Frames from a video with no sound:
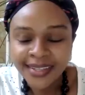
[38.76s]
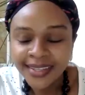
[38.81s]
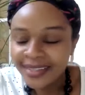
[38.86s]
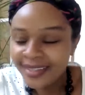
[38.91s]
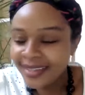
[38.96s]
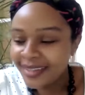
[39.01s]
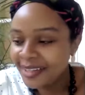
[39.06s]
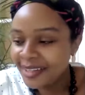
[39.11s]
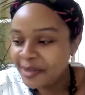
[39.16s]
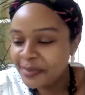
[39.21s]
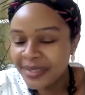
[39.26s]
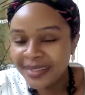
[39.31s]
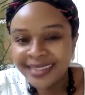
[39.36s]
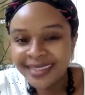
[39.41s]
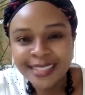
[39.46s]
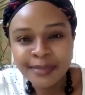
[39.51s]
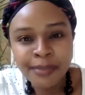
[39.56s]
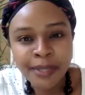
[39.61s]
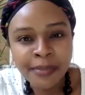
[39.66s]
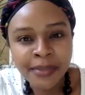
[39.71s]
in
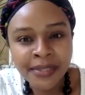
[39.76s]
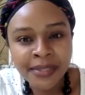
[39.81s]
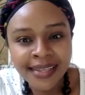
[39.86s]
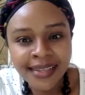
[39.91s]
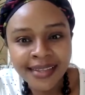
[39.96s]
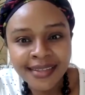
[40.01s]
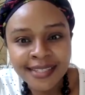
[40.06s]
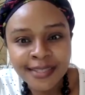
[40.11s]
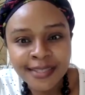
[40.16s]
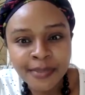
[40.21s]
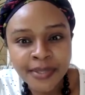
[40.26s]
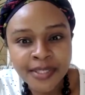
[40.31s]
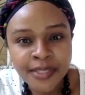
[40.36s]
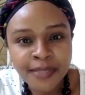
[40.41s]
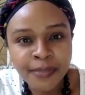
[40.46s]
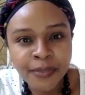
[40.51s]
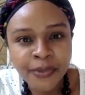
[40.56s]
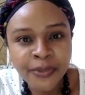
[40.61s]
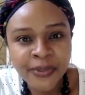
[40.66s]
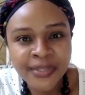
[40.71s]
this public health space.
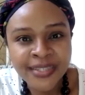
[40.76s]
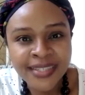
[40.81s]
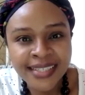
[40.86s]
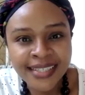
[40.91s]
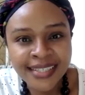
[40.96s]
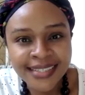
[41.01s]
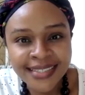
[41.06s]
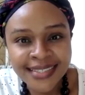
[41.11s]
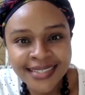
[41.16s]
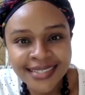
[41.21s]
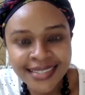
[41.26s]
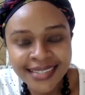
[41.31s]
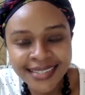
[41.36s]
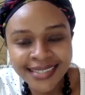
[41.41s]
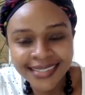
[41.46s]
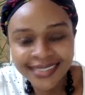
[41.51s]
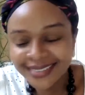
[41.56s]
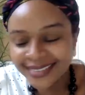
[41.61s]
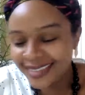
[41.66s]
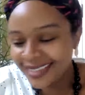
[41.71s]
Podocytes
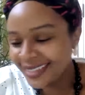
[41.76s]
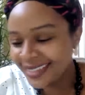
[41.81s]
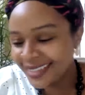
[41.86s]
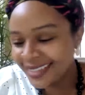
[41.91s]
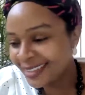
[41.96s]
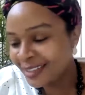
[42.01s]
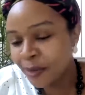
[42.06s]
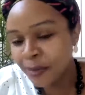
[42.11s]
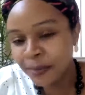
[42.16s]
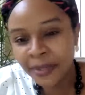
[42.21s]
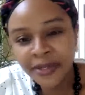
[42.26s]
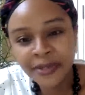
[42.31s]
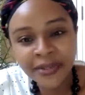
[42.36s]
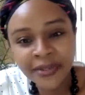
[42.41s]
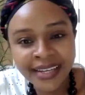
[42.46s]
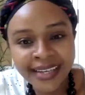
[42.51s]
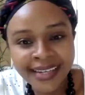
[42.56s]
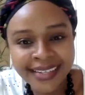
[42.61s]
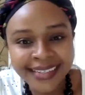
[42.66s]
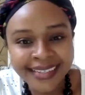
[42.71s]
and
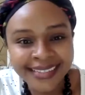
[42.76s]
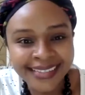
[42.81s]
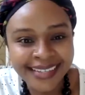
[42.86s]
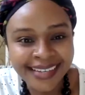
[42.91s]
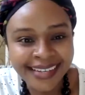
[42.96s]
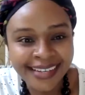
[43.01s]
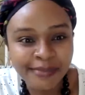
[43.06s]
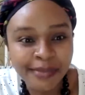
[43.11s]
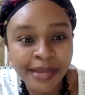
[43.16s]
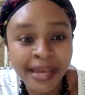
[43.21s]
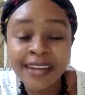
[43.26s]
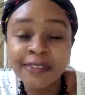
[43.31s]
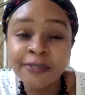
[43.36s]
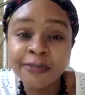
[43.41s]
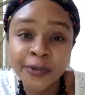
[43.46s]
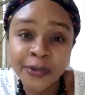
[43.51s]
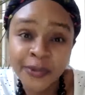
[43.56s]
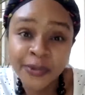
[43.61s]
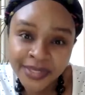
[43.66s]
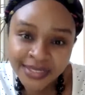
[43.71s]
glomeruli, I had
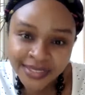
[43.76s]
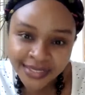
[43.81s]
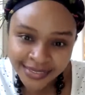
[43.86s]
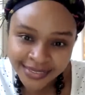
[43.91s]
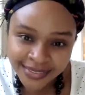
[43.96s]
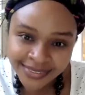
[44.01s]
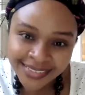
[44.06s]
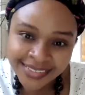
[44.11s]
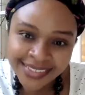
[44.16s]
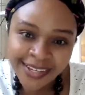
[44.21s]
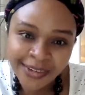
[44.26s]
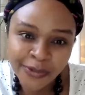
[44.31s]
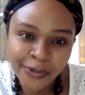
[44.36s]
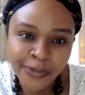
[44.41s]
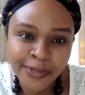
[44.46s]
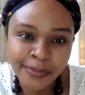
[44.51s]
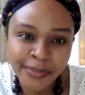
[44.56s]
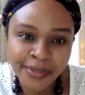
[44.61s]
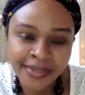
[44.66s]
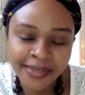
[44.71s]
forgotten even how you
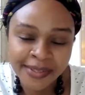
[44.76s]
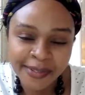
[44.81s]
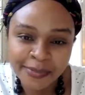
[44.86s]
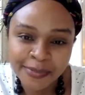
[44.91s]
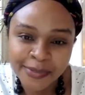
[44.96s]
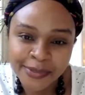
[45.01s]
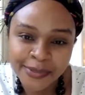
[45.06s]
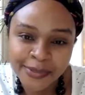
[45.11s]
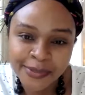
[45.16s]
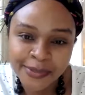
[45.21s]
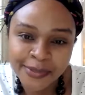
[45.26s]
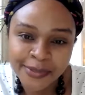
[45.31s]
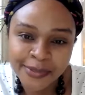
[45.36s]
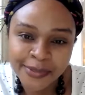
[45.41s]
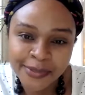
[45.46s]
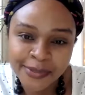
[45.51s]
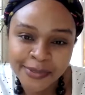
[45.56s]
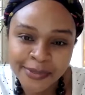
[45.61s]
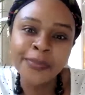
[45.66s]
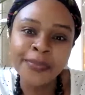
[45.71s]
spell them. So
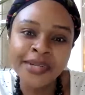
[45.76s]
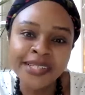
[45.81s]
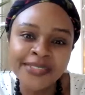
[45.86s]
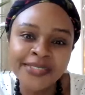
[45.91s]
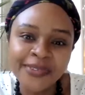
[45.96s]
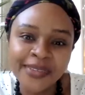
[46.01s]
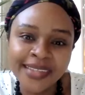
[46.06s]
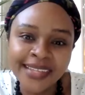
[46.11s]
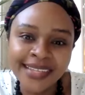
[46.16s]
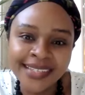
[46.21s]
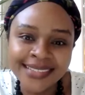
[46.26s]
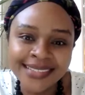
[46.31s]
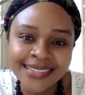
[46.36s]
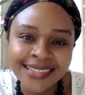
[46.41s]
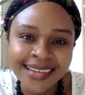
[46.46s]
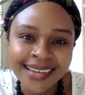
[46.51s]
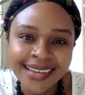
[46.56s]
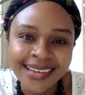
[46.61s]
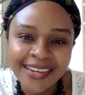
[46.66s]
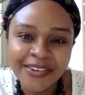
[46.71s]
thank you so much for that
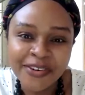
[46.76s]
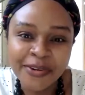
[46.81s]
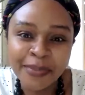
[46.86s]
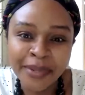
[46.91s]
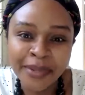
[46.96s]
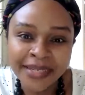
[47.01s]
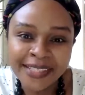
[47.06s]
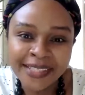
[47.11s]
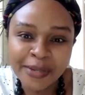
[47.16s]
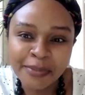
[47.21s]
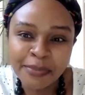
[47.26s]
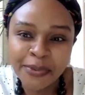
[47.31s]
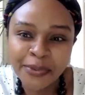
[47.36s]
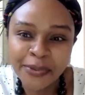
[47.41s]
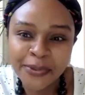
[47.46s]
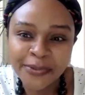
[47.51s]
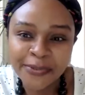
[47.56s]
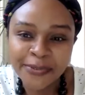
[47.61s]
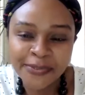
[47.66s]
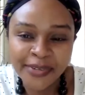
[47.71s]
reminder,
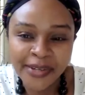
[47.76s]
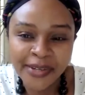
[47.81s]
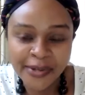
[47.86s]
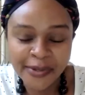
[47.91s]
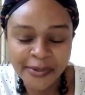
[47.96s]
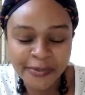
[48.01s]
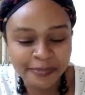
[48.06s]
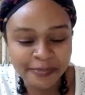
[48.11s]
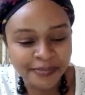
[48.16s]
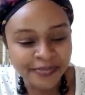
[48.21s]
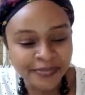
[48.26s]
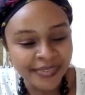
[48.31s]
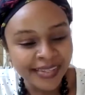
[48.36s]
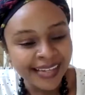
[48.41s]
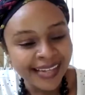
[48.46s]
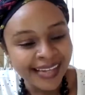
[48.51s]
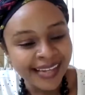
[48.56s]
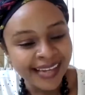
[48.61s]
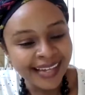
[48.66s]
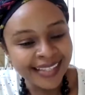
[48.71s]
Prof.
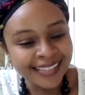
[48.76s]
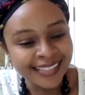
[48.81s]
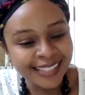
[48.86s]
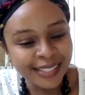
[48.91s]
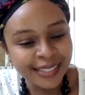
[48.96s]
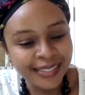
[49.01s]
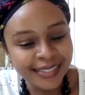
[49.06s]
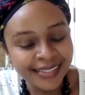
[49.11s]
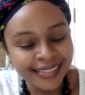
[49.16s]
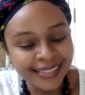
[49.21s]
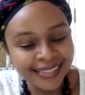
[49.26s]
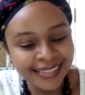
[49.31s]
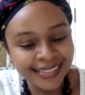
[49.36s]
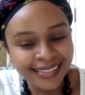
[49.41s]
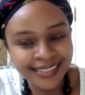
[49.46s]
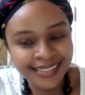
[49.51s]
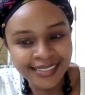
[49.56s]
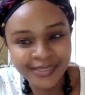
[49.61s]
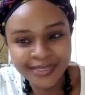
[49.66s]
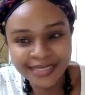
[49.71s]
I see
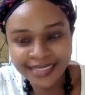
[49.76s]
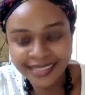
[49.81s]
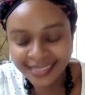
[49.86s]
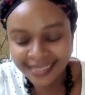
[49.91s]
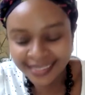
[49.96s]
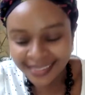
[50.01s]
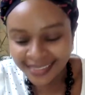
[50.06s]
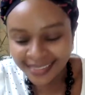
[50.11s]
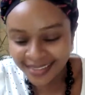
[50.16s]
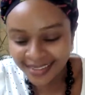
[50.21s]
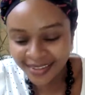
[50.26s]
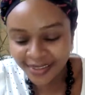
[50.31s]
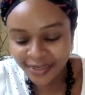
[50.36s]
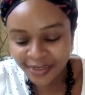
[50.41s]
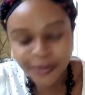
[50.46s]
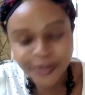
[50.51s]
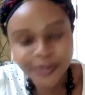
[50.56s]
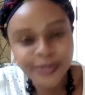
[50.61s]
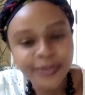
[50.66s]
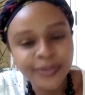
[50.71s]
Dr. Ngige there
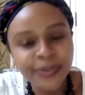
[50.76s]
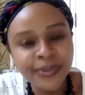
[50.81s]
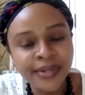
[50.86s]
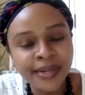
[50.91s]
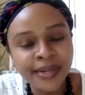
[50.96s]
also,